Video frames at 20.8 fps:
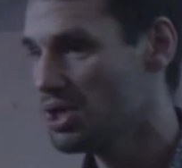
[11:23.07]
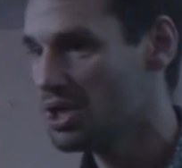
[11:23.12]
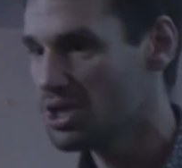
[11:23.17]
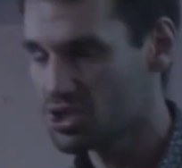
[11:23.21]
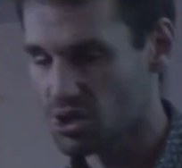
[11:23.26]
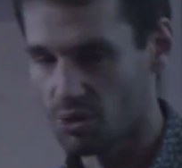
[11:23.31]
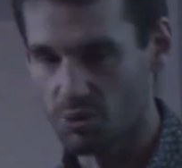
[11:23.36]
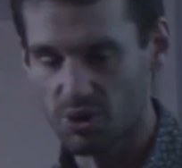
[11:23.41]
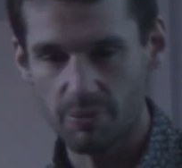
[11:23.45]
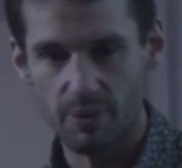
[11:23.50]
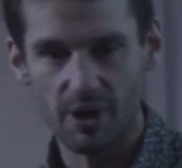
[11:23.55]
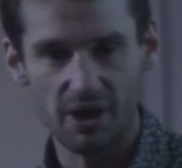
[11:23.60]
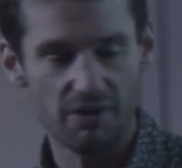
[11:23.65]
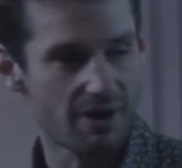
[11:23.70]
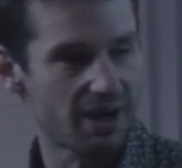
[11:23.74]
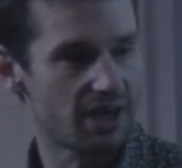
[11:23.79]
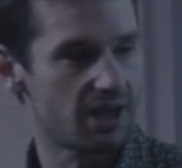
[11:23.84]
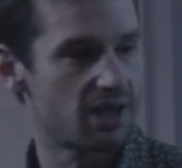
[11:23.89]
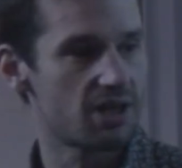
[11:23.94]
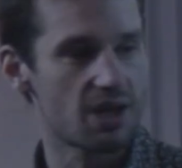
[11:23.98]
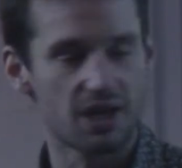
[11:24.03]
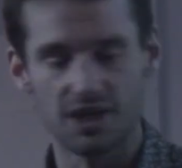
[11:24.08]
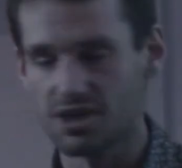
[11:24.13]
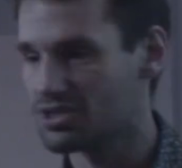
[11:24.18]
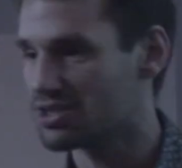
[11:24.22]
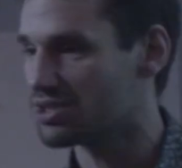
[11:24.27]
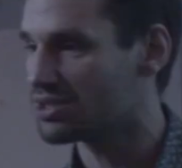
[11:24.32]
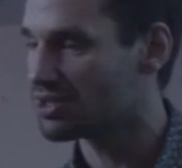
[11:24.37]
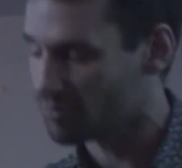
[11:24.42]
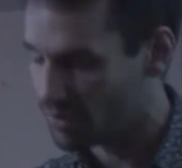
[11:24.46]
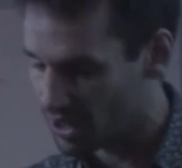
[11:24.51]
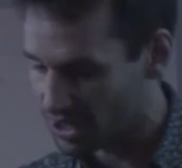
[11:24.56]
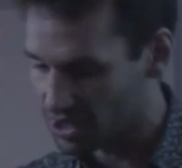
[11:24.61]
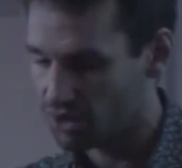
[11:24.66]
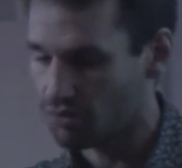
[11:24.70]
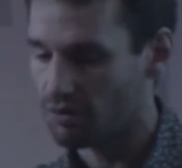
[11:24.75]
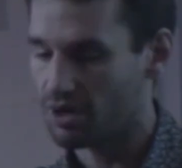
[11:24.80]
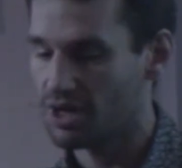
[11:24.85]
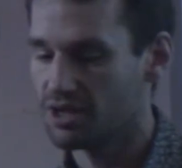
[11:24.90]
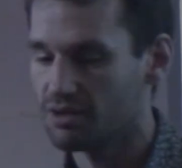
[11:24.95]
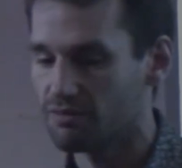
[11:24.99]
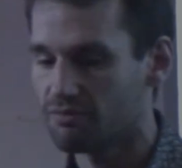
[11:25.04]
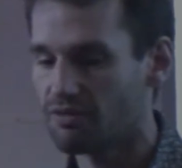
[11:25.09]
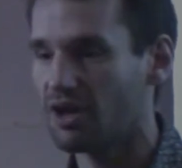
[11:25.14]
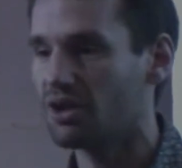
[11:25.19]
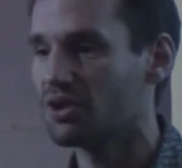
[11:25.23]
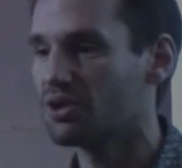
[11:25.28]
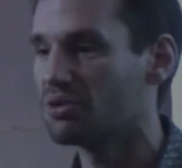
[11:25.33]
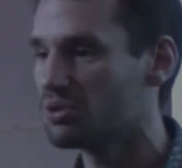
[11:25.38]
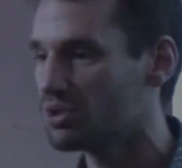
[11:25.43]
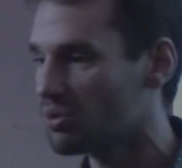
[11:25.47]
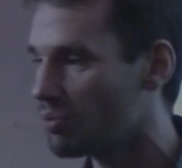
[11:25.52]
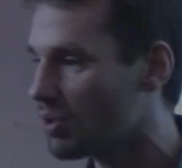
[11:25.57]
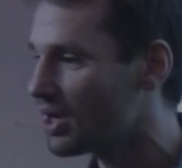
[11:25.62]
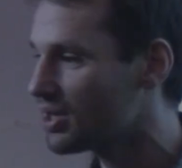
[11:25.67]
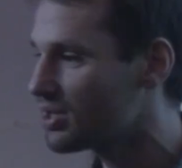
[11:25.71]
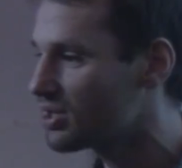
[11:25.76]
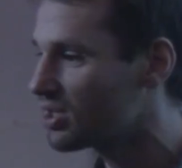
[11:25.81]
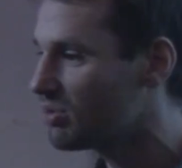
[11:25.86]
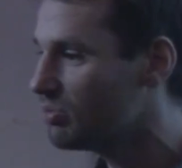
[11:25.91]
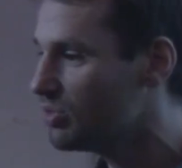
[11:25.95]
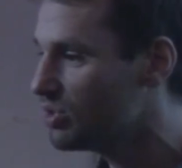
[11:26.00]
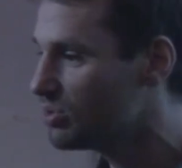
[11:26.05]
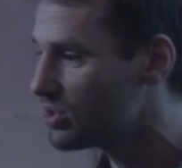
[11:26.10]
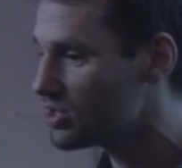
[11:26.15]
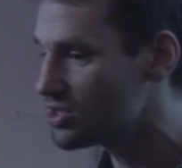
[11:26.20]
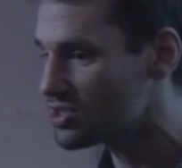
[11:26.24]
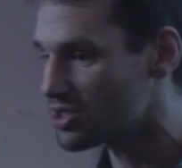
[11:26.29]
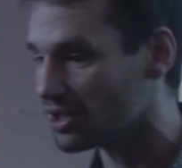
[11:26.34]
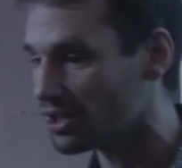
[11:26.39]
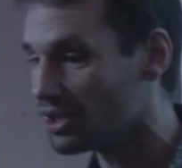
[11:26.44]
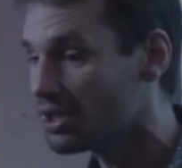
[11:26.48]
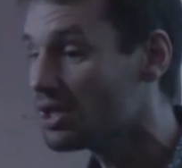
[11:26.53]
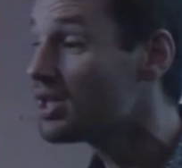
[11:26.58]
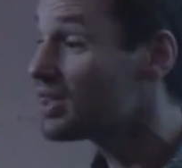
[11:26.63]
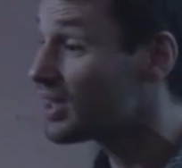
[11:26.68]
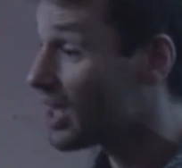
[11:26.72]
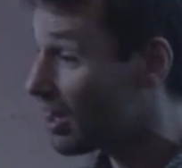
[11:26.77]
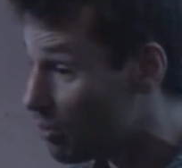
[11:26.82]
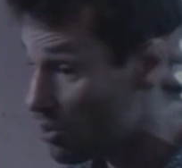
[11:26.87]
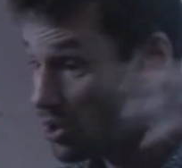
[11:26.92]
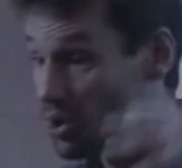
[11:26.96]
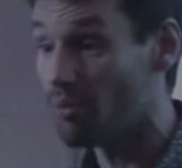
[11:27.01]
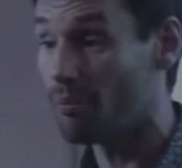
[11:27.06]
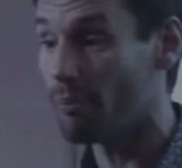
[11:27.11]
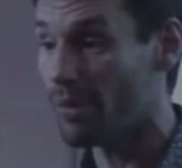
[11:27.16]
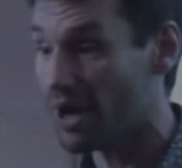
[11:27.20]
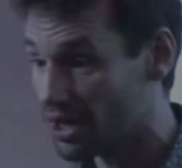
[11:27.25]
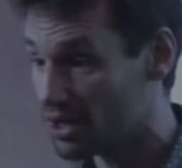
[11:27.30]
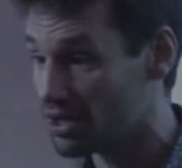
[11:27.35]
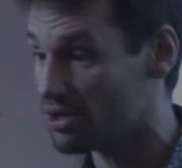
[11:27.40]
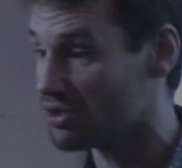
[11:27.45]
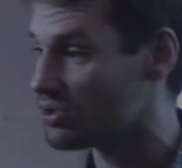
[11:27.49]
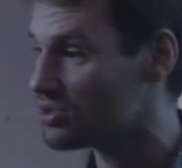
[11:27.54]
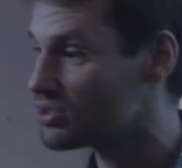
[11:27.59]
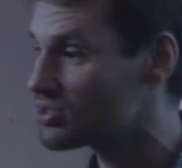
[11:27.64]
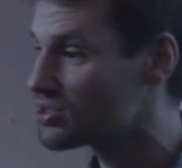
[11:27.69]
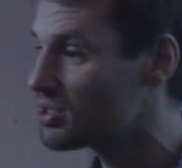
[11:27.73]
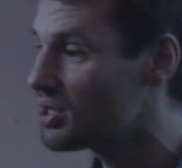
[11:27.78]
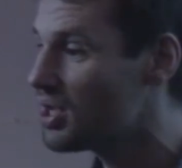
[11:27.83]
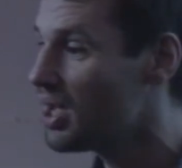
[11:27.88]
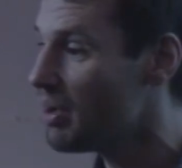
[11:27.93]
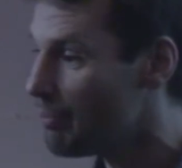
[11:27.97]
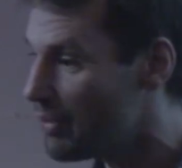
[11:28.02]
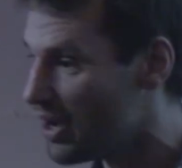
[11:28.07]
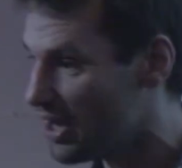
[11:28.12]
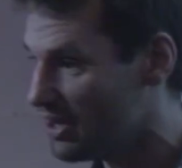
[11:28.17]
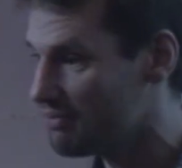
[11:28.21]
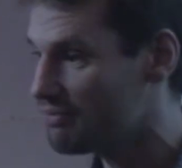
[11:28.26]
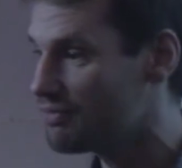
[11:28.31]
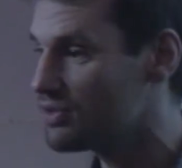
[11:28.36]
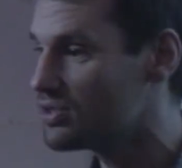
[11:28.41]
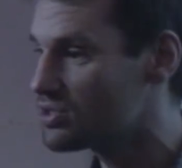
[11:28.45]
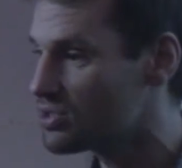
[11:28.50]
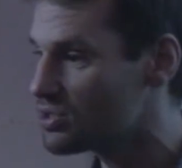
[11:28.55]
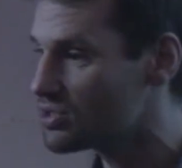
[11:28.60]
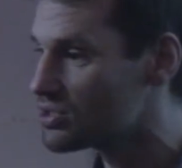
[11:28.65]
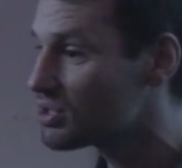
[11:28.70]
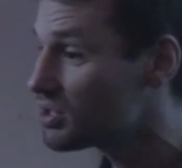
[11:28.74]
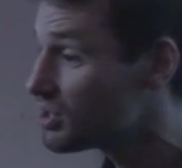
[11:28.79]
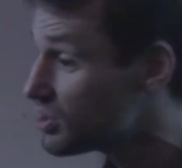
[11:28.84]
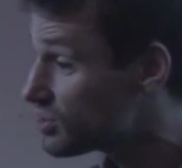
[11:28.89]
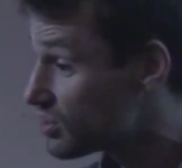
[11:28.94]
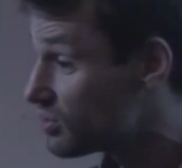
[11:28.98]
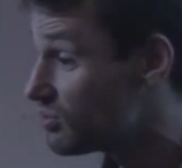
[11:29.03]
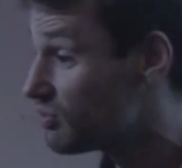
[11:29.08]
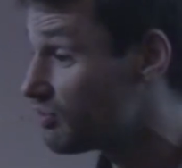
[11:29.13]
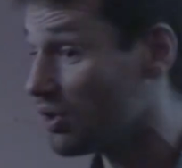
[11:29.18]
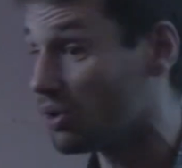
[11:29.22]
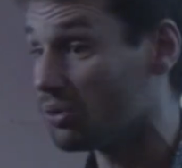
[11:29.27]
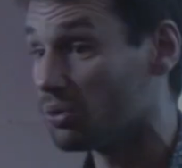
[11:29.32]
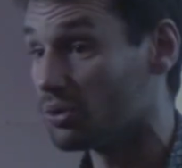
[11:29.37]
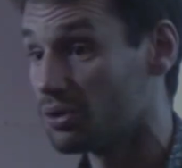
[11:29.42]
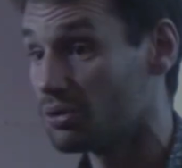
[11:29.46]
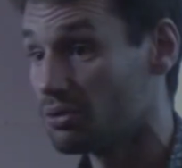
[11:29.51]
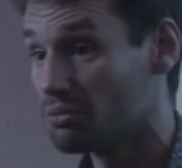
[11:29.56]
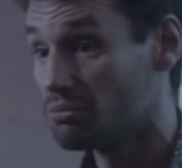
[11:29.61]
It's only by recognising that by creating value in the wider community, that will come back on us and benefit us twofold,